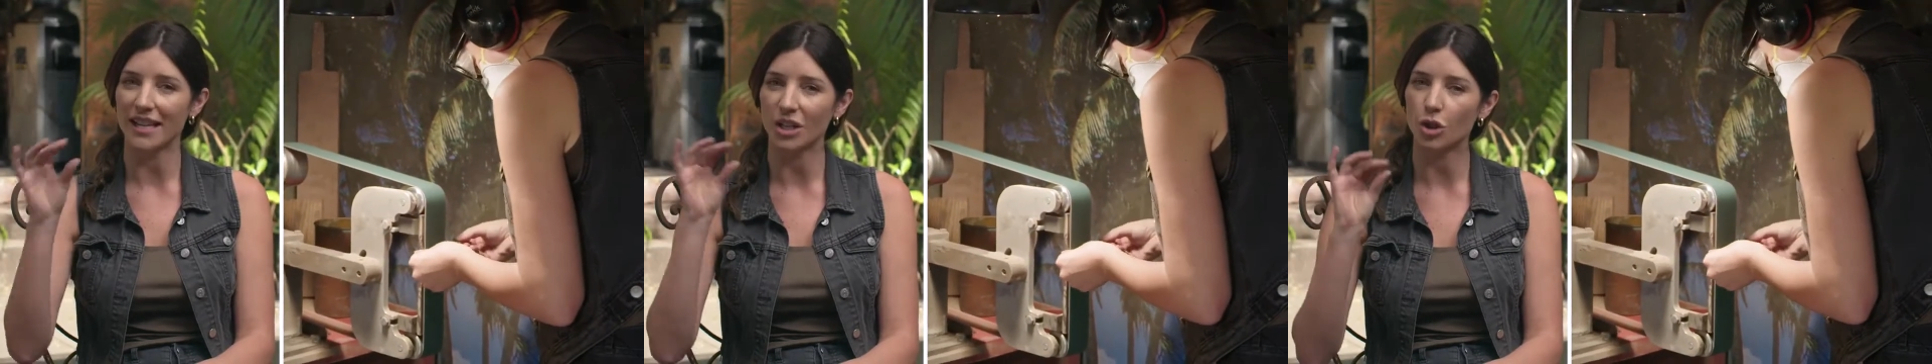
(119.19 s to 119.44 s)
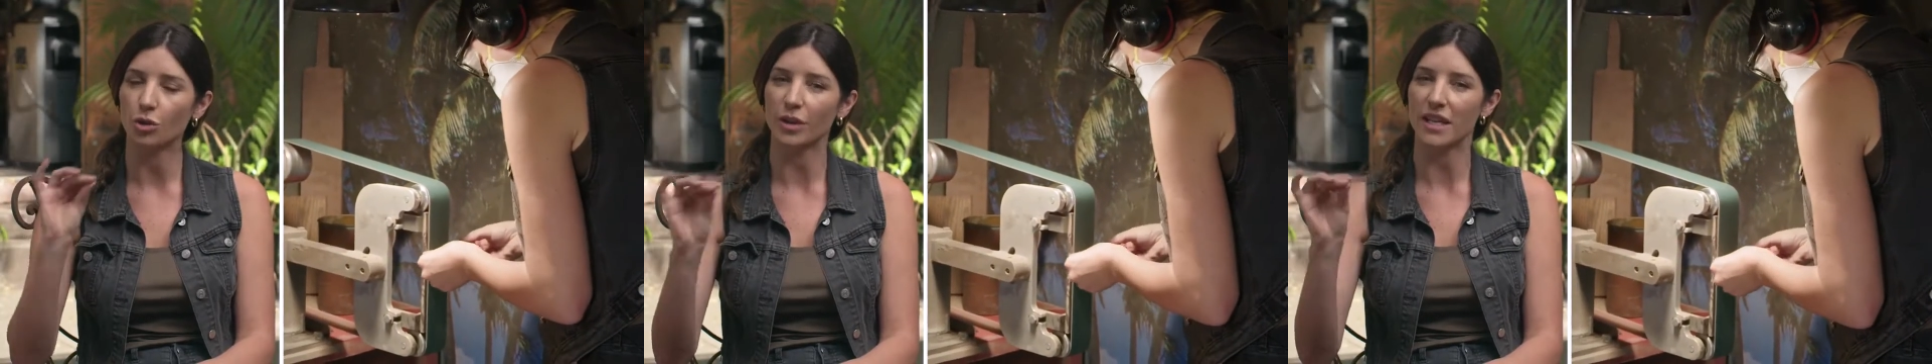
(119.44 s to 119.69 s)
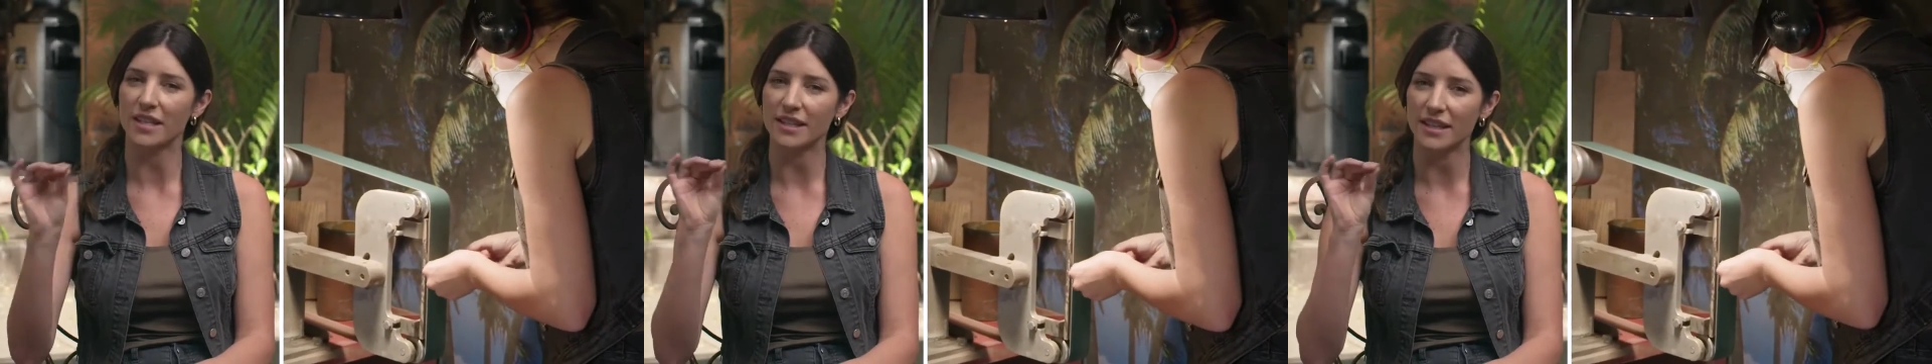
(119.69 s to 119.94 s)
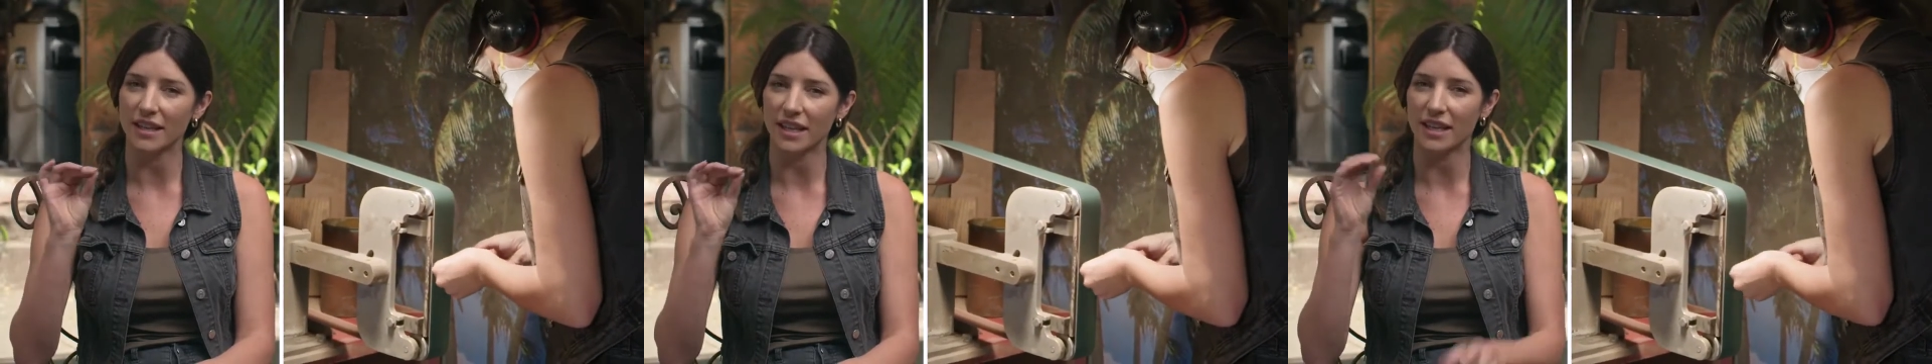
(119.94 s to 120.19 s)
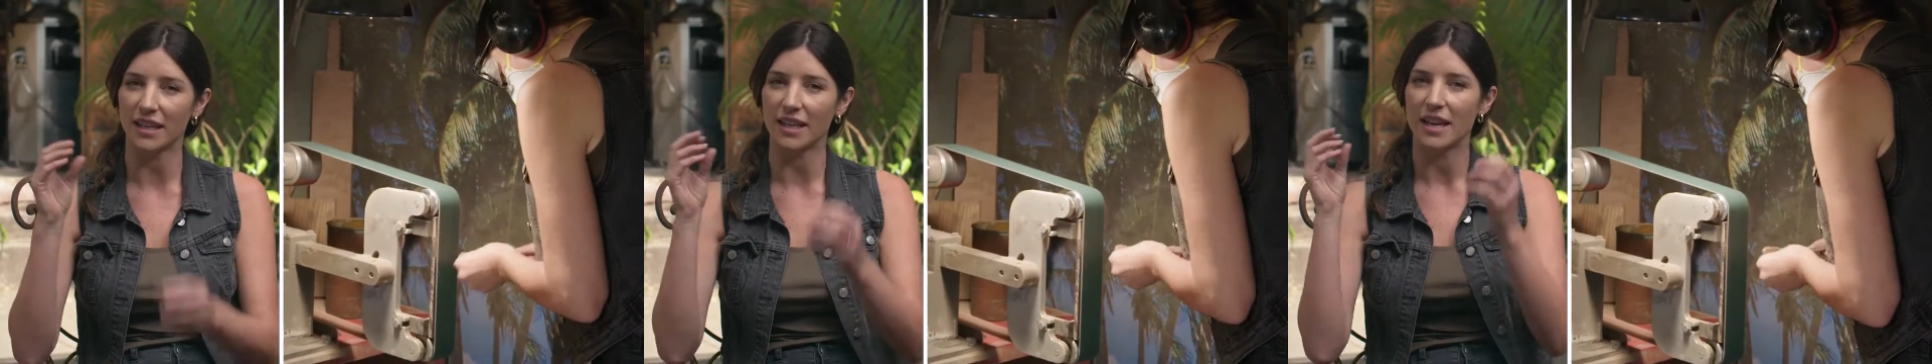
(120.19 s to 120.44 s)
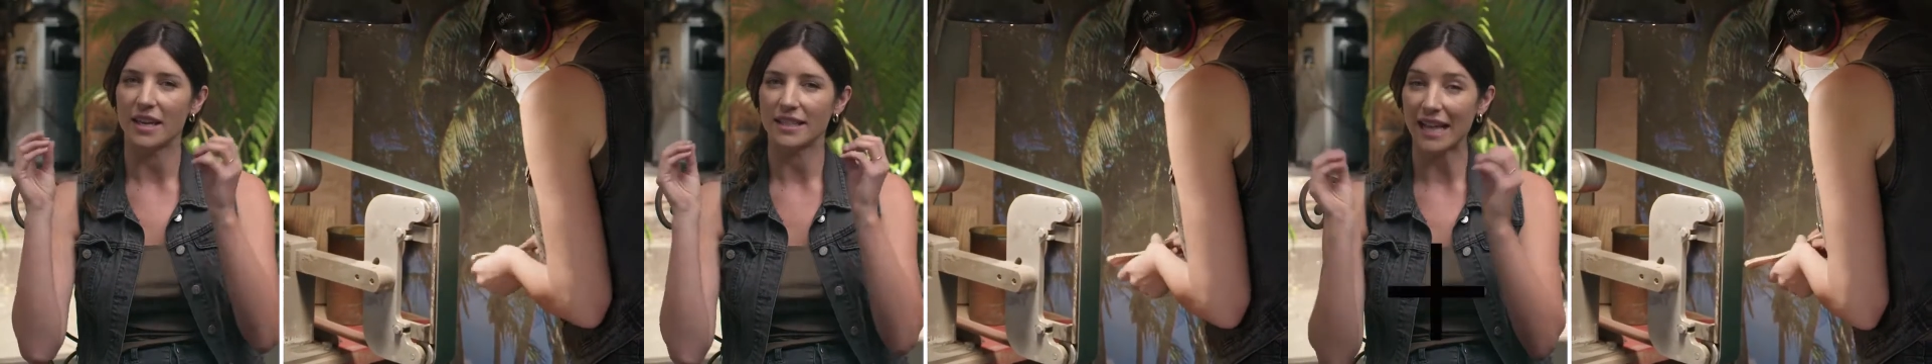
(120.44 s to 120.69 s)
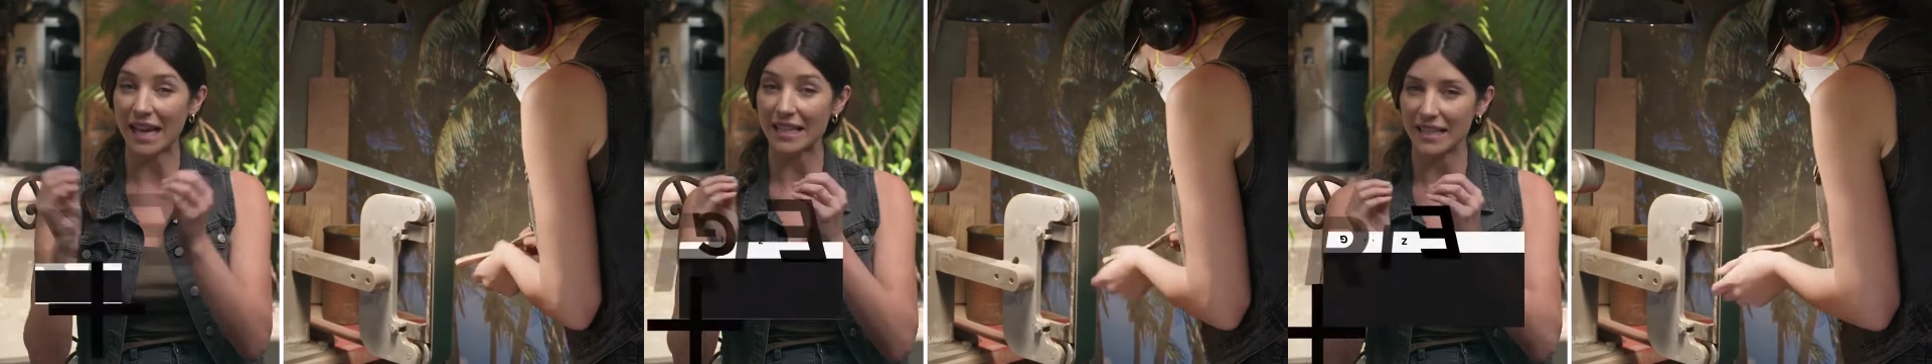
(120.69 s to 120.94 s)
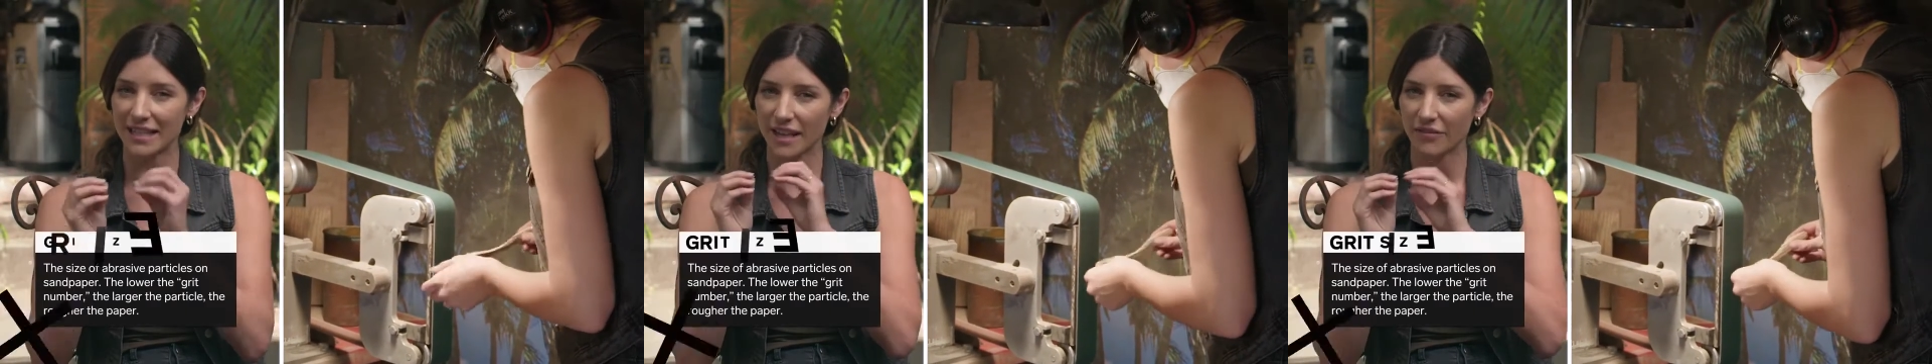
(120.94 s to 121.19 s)
increase the
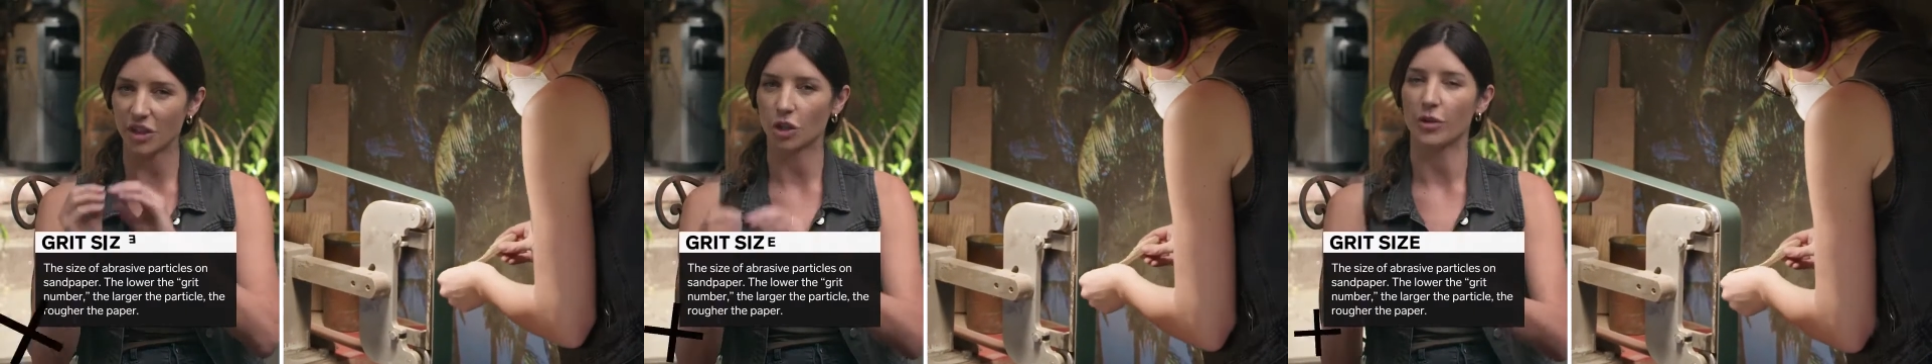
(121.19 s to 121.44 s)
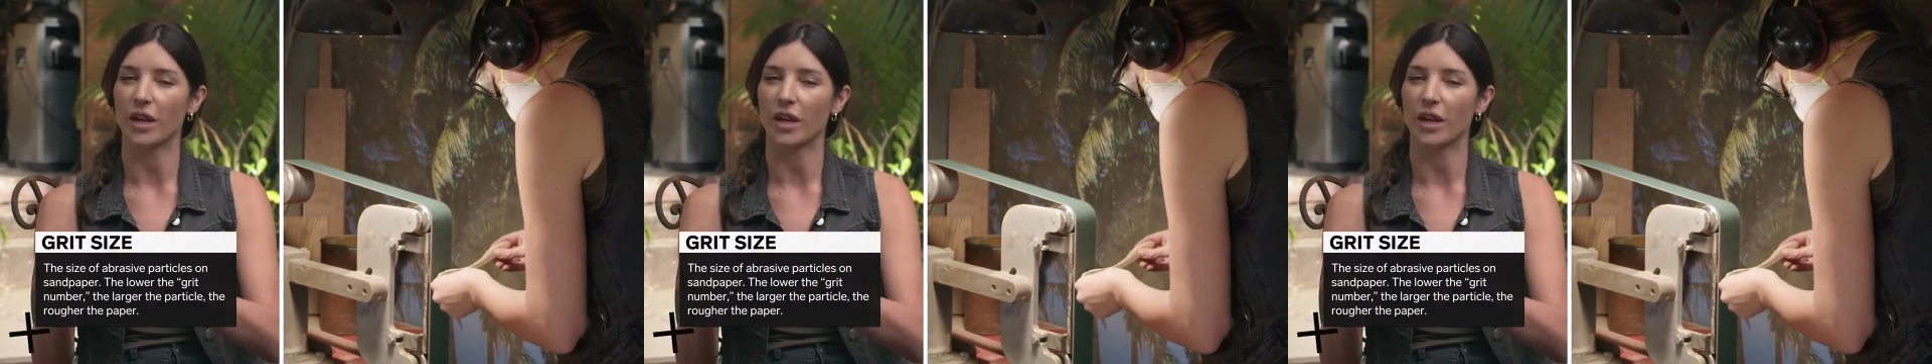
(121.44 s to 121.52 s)
tightness of the